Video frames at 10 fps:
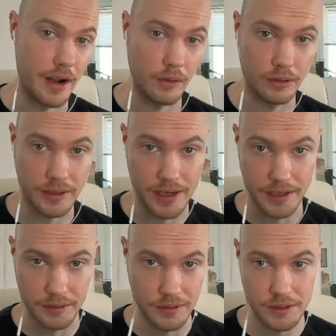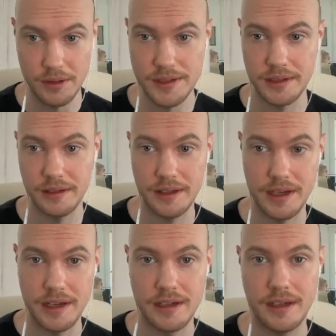we're looking at the results of the
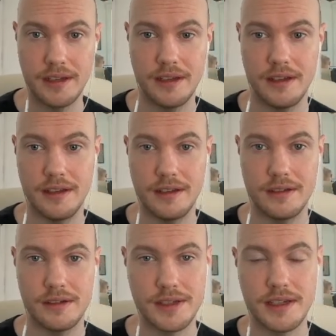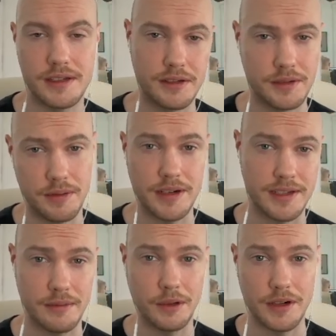league. You see this looks pretty
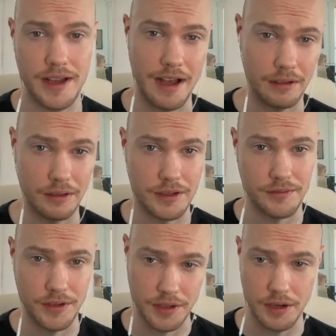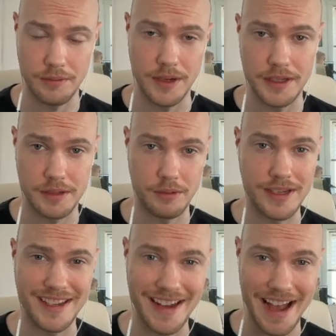similar to how it looks for tournaments. We
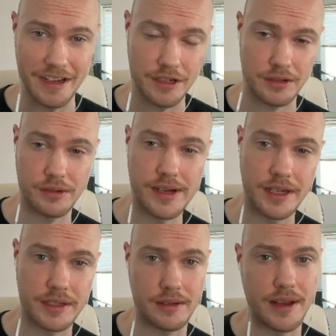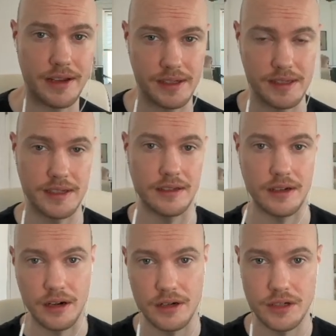did add streaks, so now you can see the
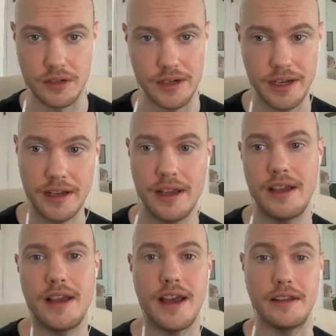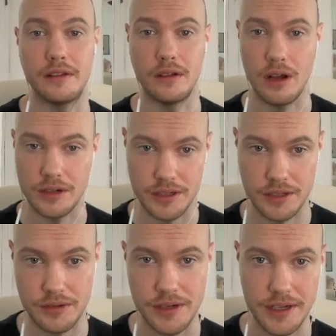current streak and the longest
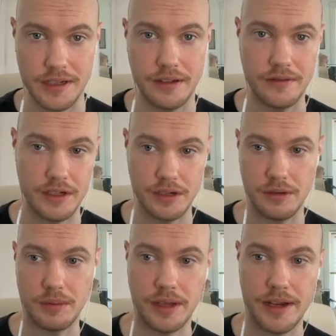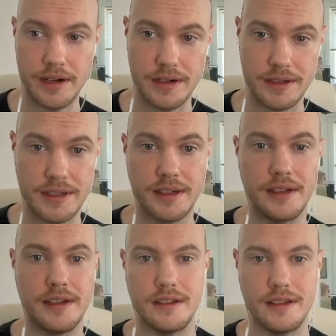streak of each of your players.
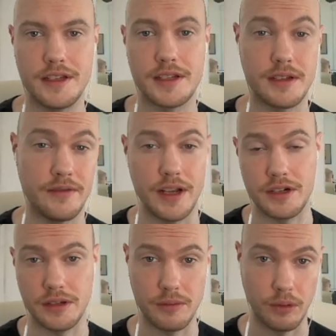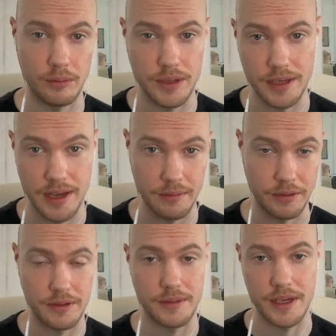This eventually will be able
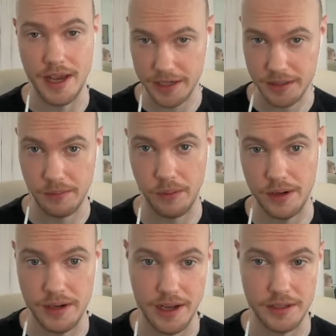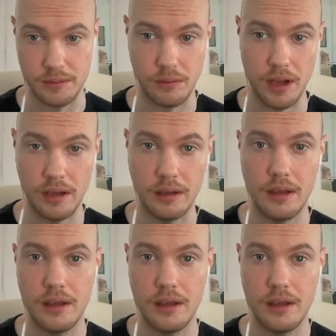to be exported as well.